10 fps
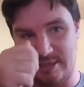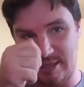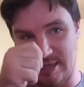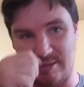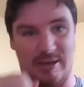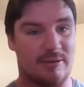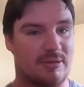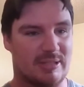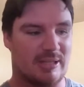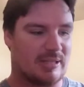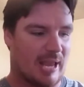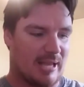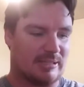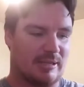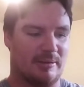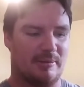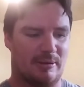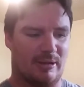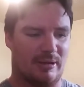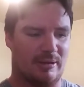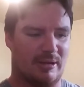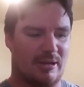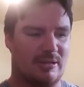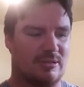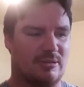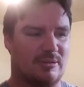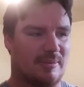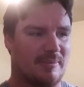Yes, of course this has a lot of issues